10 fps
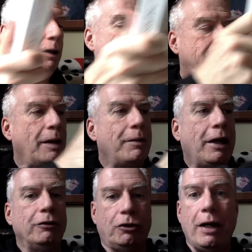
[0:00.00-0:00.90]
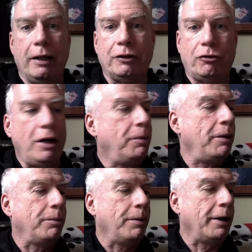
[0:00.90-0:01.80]
it's coming out straight as a trade
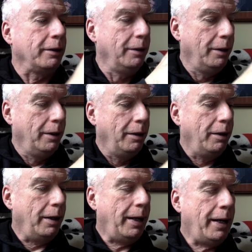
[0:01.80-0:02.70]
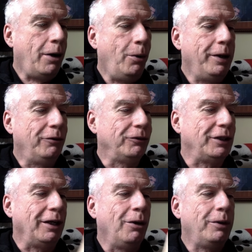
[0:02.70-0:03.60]
paperback. How
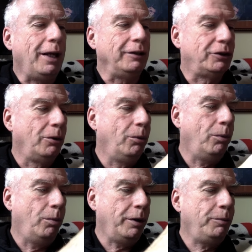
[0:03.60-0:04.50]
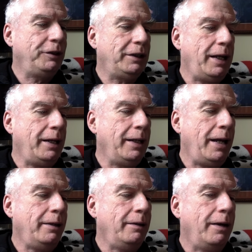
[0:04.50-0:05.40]
interesting. Okay, so what did you say
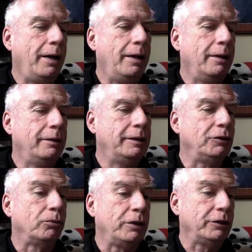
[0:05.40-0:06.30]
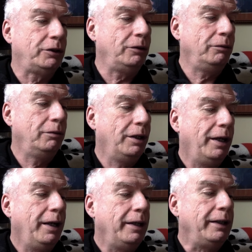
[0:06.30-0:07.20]
again? Uh, this is real soon.
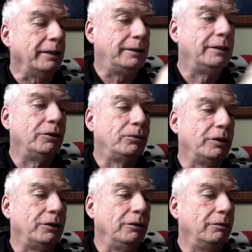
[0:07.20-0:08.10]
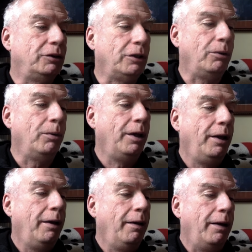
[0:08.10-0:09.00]
Yes, this is real soon. So
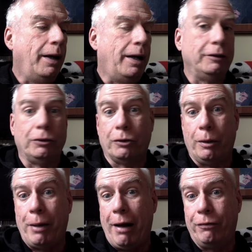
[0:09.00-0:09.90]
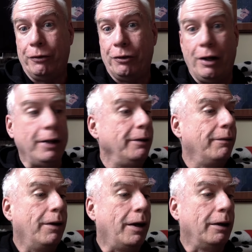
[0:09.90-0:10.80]
uh, this is on the pile for tonight.
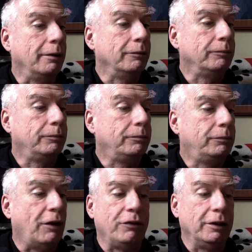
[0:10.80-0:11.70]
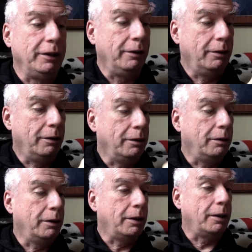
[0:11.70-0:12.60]
Uh, definitely.
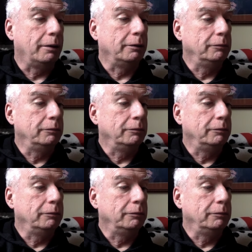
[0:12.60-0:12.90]
Uh,